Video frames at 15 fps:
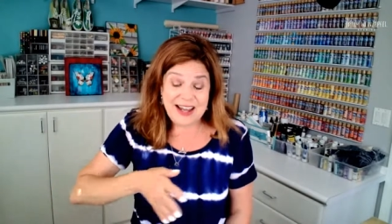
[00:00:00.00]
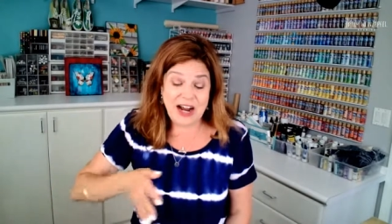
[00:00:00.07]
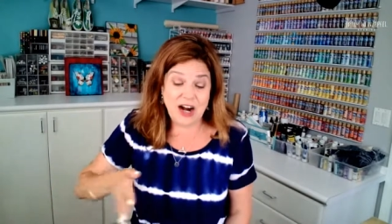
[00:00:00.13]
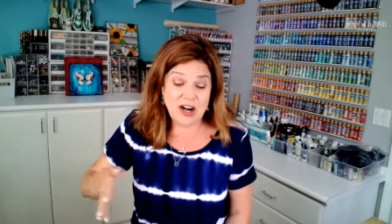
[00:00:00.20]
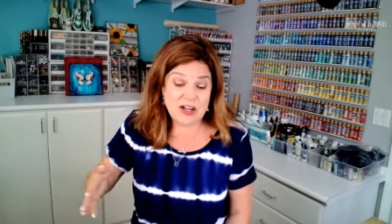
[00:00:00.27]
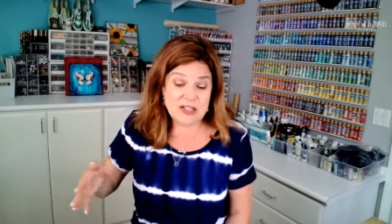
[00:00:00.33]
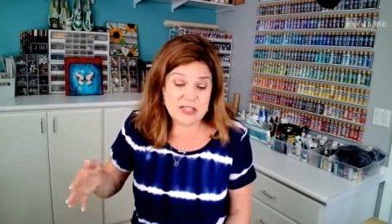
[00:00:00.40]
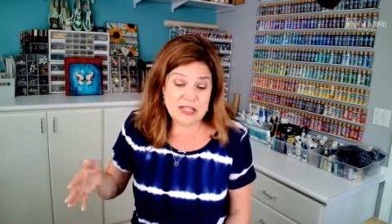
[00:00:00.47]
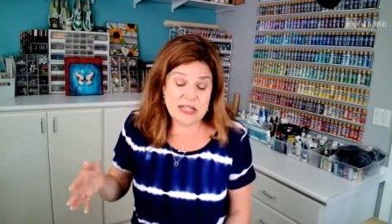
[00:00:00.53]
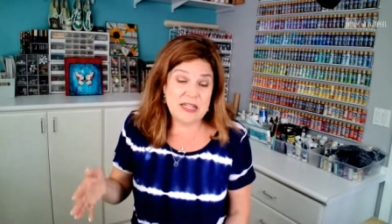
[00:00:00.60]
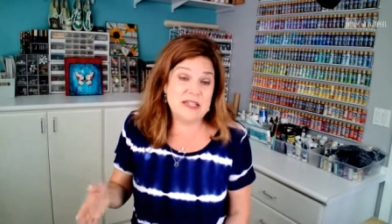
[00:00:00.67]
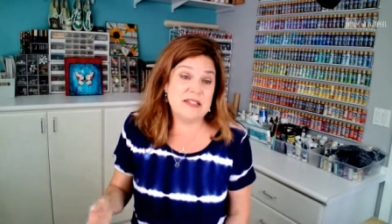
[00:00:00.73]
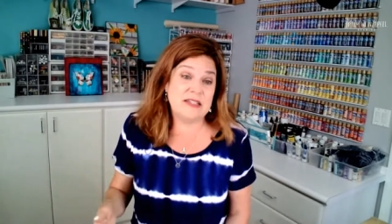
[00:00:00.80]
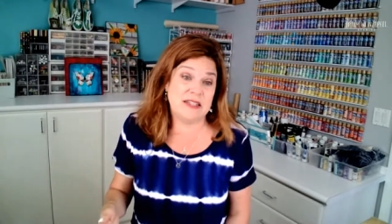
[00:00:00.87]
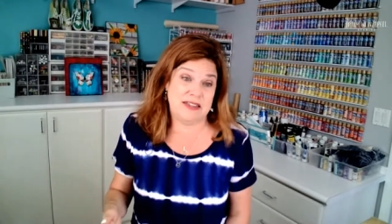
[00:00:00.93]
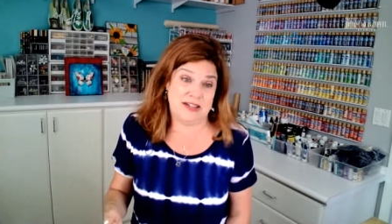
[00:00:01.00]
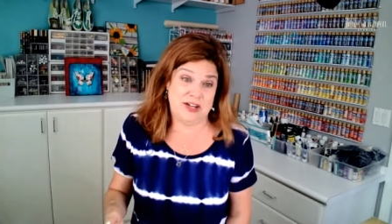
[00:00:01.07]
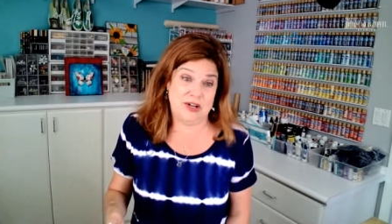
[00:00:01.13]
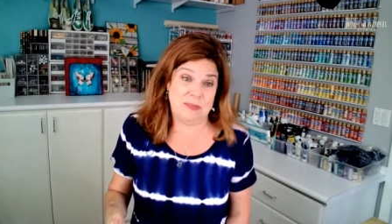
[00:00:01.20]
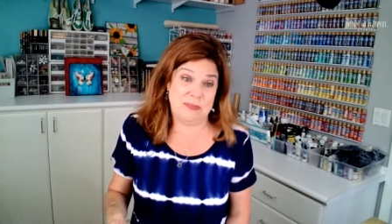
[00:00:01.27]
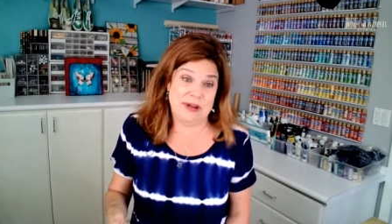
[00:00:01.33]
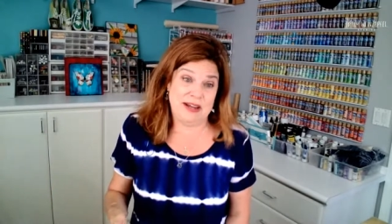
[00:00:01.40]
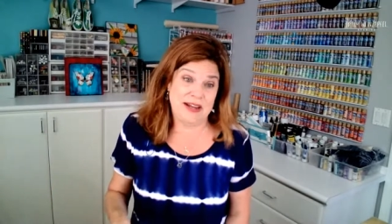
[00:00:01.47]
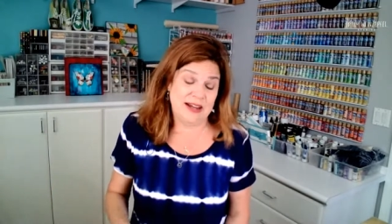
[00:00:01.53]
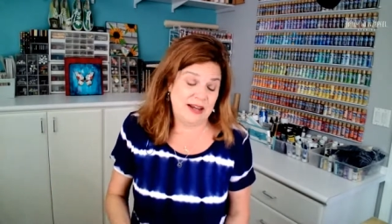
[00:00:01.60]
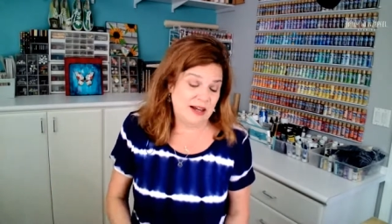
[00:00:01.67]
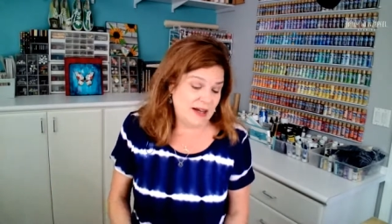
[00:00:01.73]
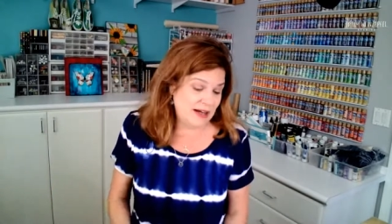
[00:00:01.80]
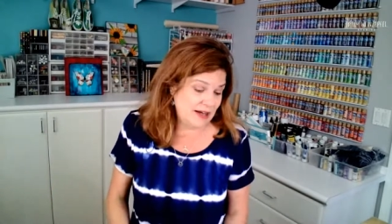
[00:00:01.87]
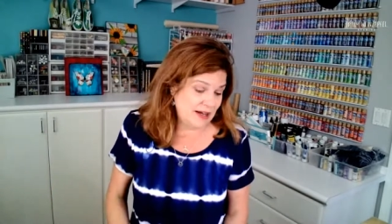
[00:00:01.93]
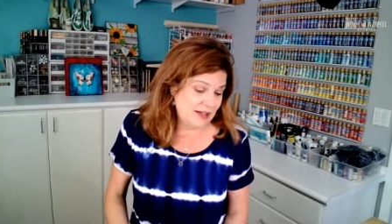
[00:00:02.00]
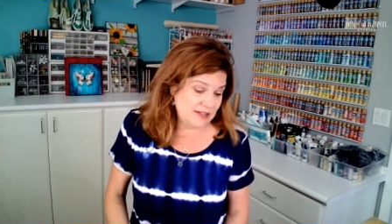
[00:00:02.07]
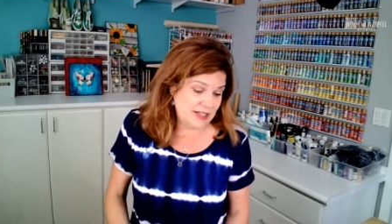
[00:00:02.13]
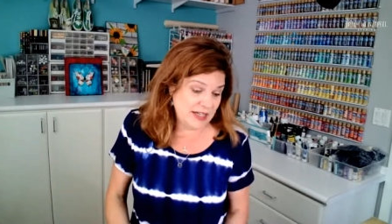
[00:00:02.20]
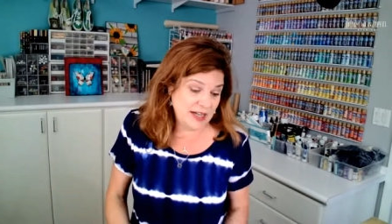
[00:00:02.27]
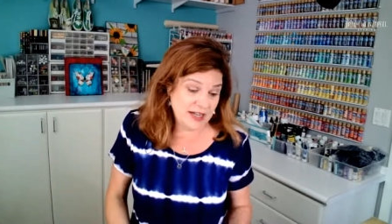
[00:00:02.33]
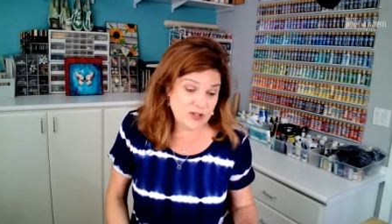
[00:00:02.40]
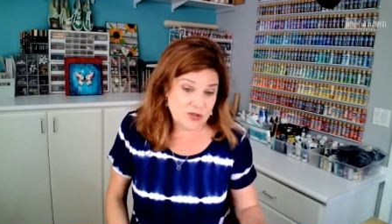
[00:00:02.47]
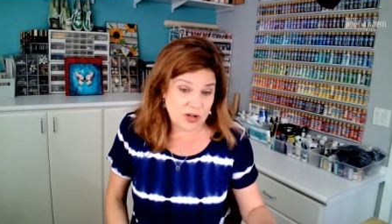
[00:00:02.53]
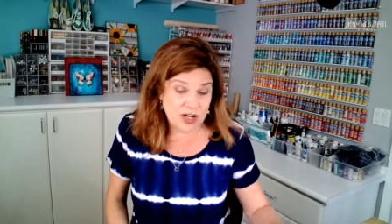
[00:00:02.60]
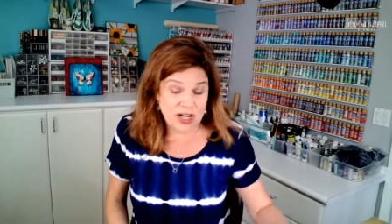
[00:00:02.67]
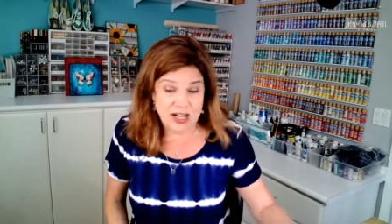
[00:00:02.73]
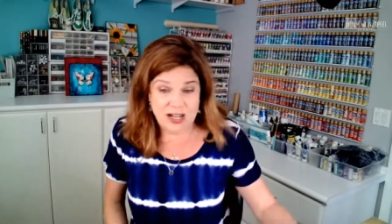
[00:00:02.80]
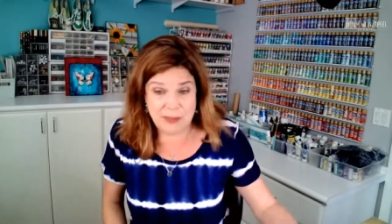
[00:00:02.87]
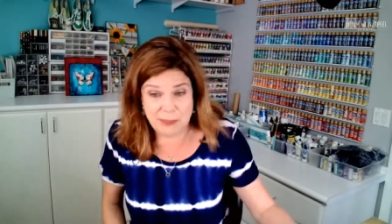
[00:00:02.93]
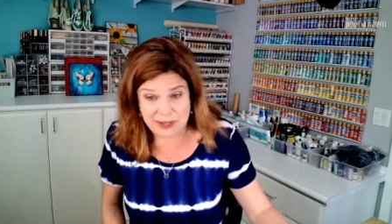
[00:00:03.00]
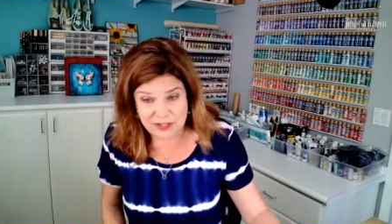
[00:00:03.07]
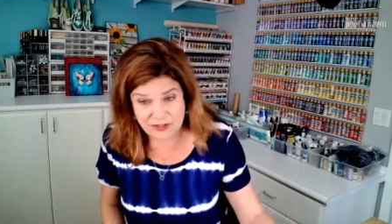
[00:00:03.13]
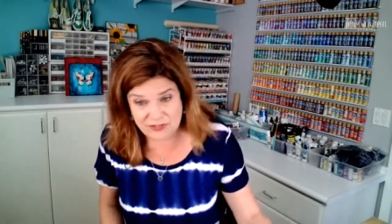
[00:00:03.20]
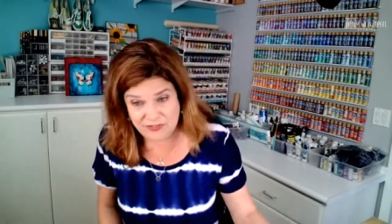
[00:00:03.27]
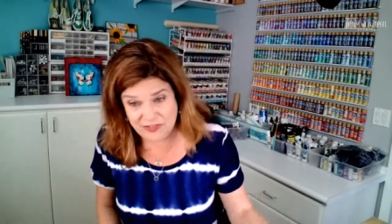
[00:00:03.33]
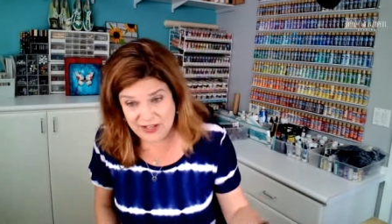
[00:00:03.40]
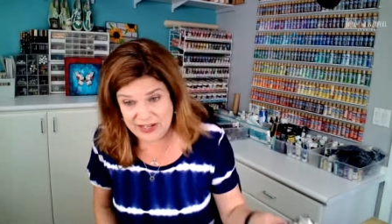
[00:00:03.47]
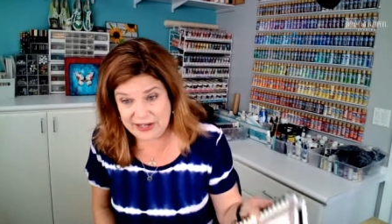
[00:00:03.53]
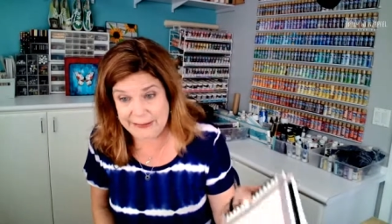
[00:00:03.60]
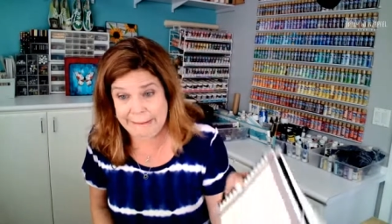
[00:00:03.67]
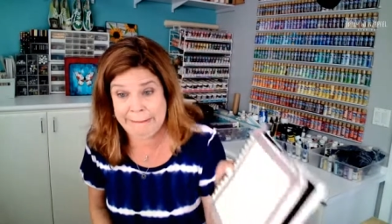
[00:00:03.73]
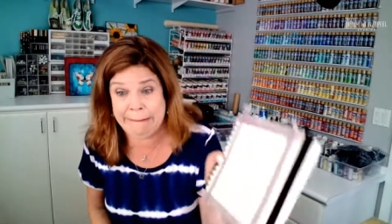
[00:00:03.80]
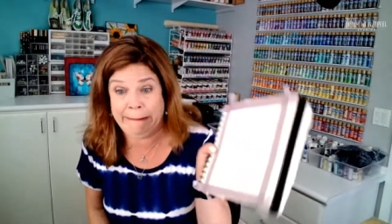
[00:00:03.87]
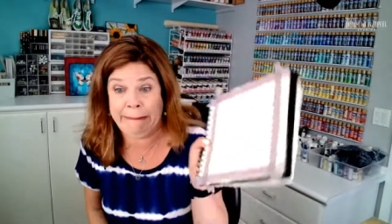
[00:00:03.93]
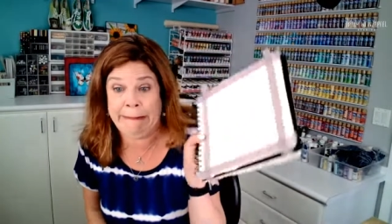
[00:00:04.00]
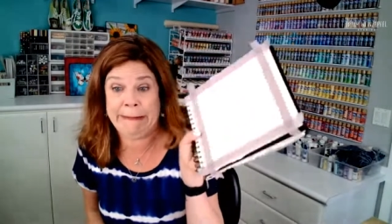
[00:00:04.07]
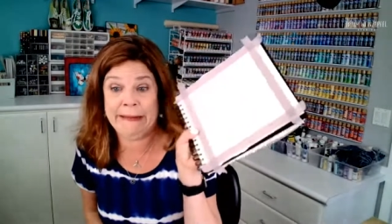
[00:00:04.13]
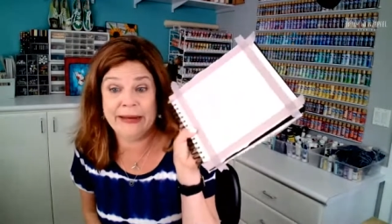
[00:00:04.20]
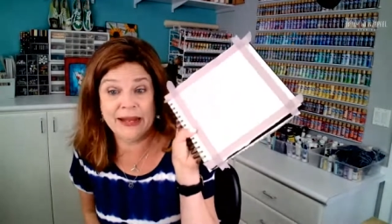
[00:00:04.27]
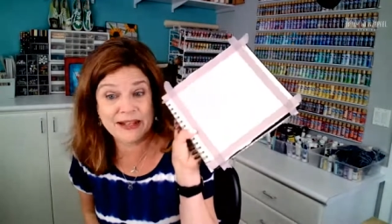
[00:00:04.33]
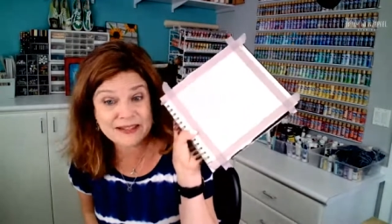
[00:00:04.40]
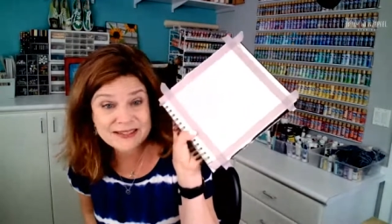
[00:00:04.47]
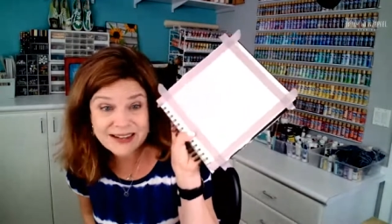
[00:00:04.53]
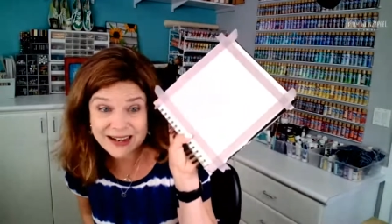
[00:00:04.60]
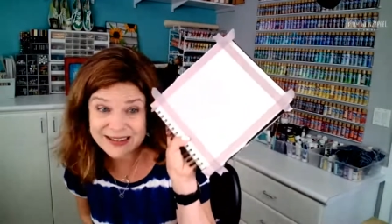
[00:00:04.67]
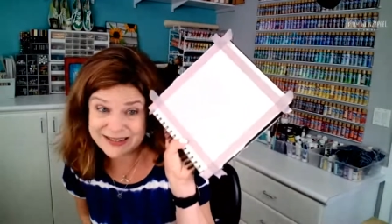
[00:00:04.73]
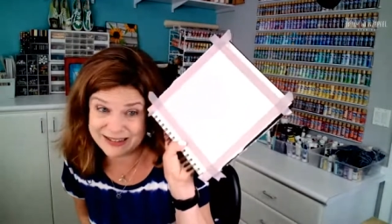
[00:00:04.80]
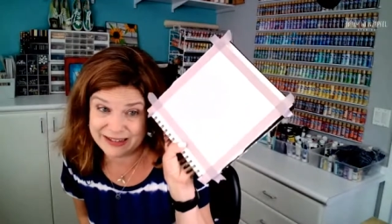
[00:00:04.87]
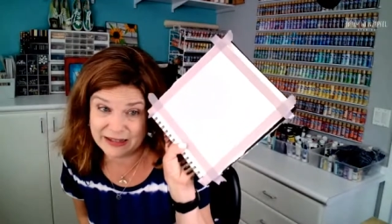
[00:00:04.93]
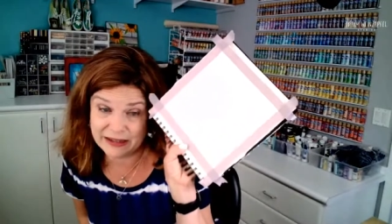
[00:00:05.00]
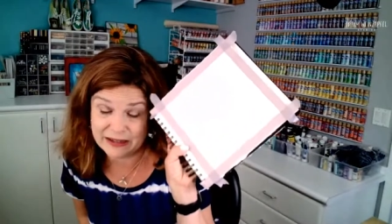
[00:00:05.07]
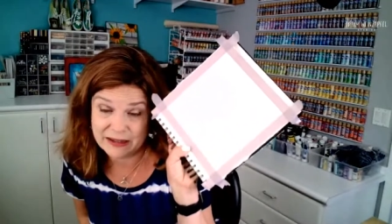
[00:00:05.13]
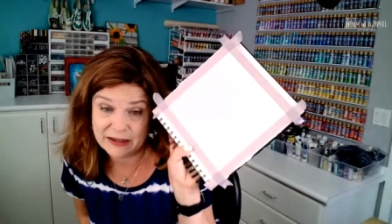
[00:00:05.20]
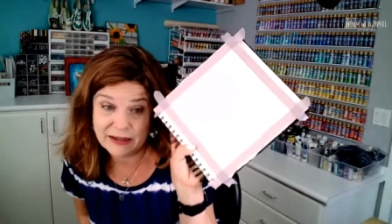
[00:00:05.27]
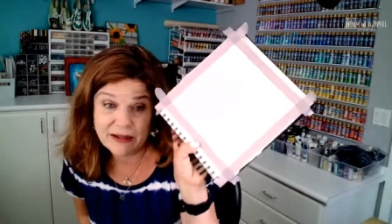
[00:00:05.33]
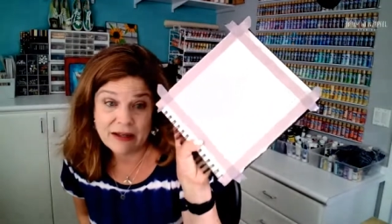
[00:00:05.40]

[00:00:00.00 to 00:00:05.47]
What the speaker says: Art is therapy. Did I draw a butterfly? Yes, I did.